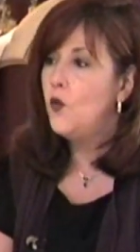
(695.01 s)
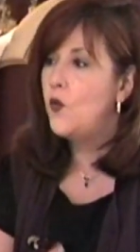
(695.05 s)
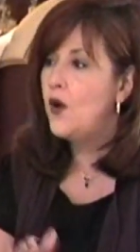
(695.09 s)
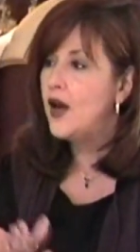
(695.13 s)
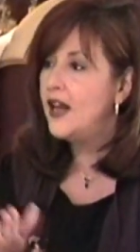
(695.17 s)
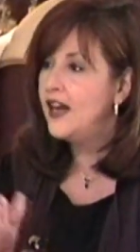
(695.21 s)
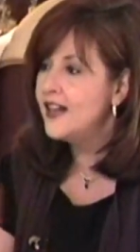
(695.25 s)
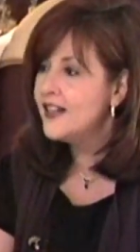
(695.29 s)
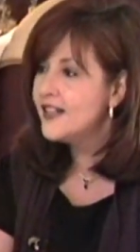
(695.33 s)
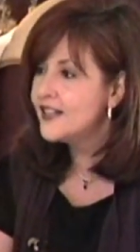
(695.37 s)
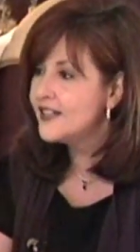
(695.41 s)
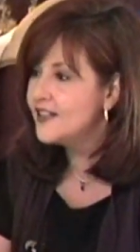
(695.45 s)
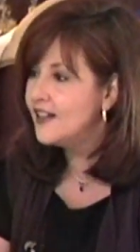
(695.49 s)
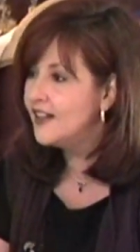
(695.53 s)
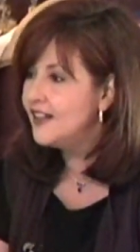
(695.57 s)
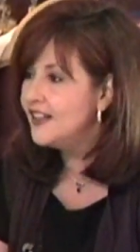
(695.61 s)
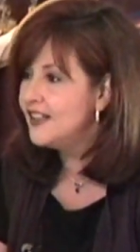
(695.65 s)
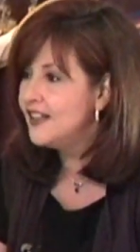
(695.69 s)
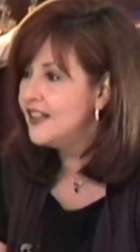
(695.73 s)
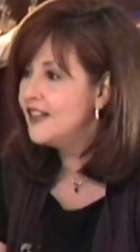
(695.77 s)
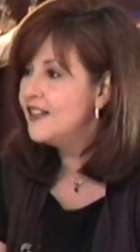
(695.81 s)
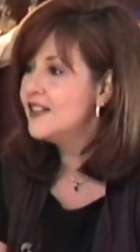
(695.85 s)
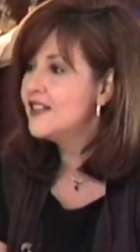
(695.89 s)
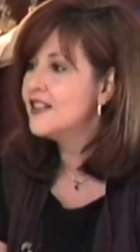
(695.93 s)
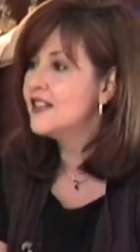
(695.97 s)
when it's
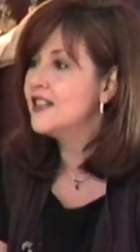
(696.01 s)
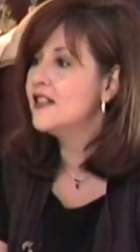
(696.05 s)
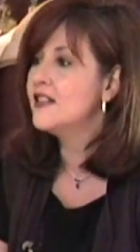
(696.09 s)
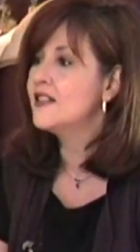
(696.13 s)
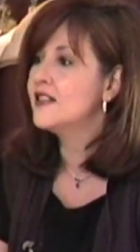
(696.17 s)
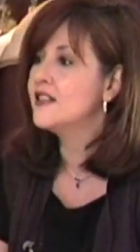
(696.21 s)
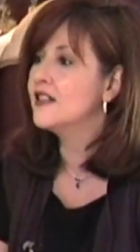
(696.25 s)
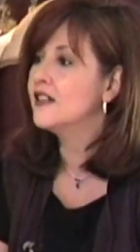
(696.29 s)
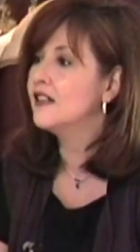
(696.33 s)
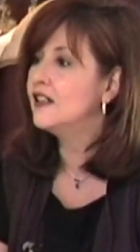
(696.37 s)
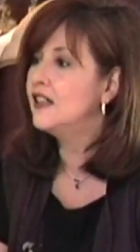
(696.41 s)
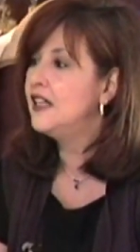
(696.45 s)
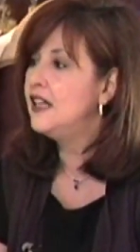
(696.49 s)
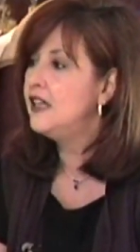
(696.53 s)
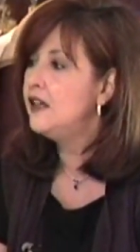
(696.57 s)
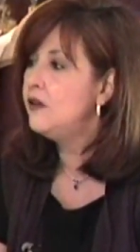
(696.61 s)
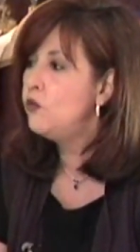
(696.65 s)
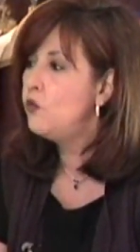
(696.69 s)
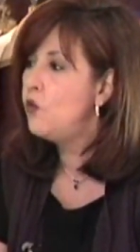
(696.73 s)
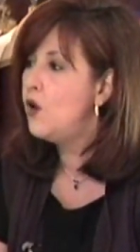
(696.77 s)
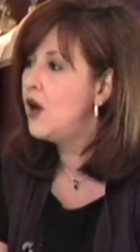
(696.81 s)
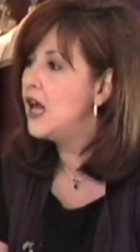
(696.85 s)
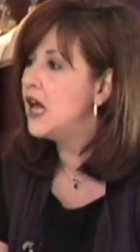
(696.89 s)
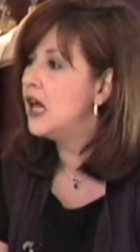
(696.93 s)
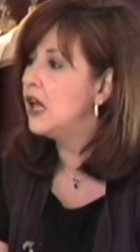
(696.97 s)
done consistently
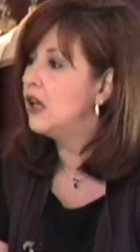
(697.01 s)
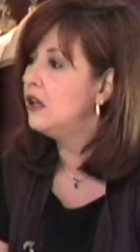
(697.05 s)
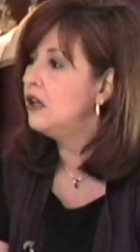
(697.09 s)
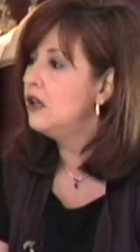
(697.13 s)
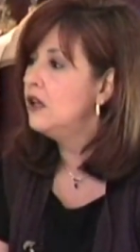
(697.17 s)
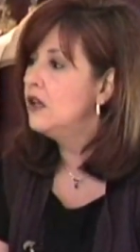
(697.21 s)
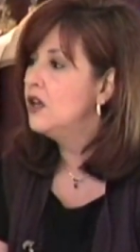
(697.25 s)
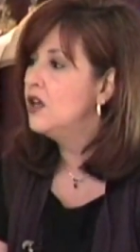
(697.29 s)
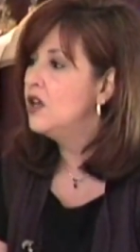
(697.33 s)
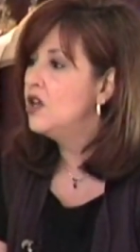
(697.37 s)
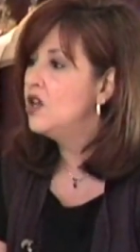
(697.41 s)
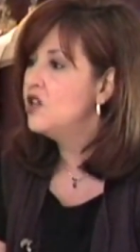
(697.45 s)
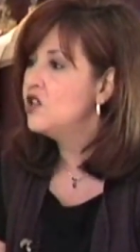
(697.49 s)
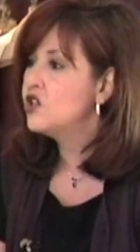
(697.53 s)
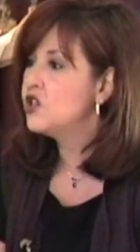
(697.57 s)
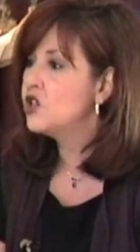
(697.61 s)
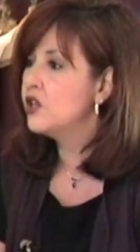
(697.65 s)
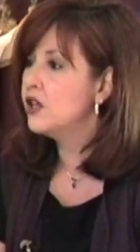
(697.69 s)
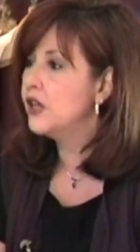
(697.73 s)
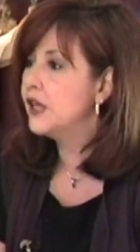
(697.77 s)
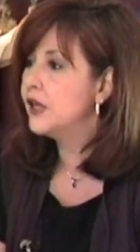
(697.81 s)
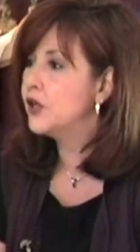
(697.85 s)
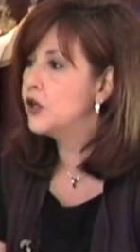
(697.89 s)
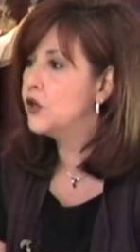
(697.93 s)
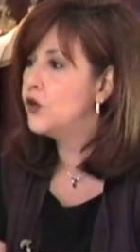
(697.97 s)
and well,
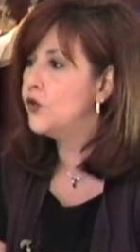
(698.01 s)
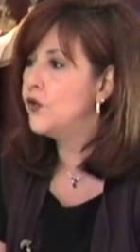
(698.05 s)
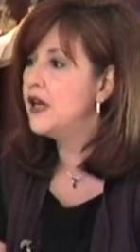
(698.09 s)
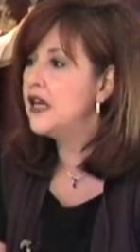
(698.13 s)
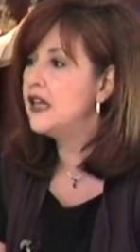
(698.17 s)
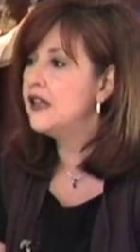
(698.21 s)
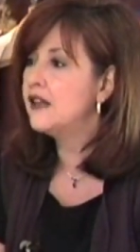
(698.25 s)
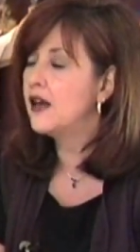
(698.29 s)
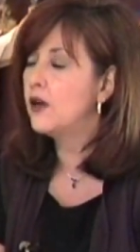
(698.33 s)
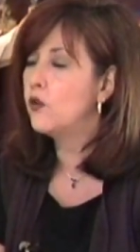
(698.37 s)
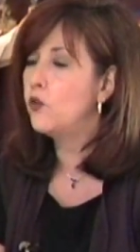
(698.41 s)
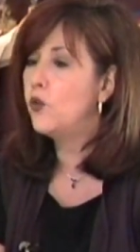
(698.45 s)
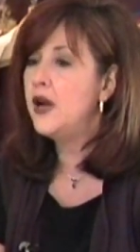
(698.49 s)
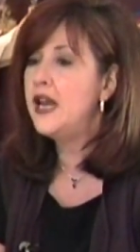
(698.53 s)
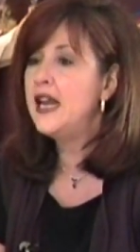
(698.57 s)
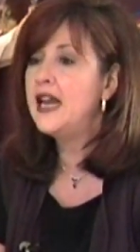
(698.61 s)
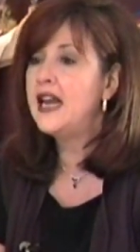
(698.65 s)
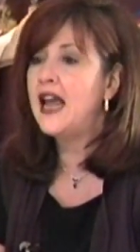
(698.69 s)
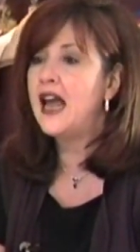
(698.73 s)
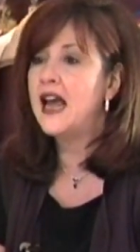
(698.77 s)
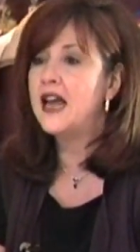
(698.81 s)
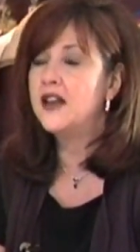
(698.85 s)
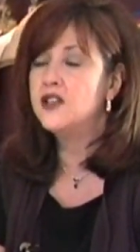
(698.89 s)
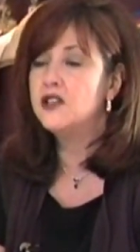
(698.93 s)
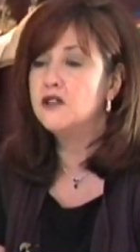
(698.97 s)
to the degree that we
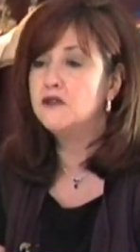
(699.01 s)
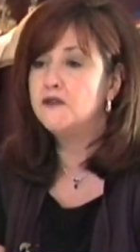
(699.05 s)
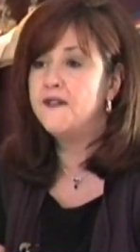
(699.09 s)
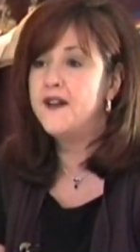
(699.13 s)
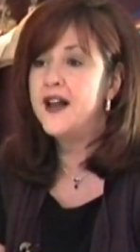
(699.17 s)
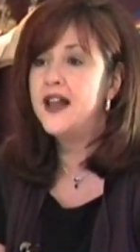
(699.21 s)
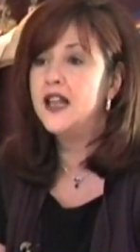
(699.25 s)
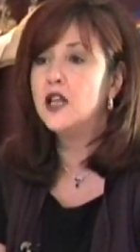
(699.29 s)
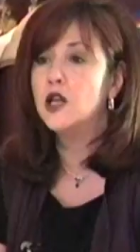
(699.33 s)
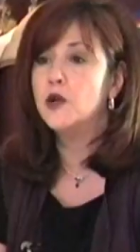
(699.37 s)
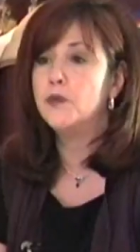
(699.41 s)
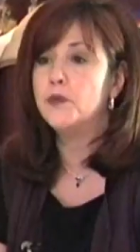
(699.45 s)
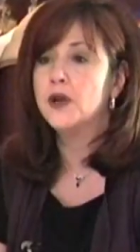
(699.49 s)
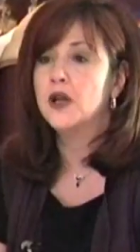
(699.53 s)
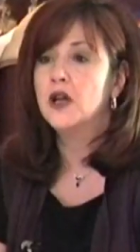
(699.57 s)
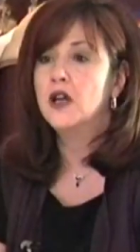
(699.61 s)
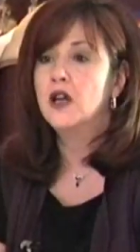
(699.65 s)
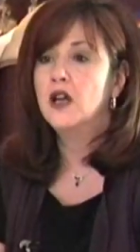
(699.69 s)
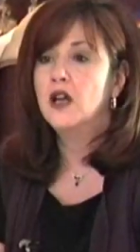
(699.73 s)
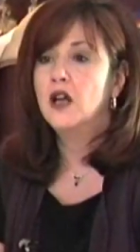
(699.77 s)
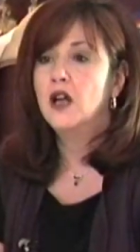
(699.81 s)
can develop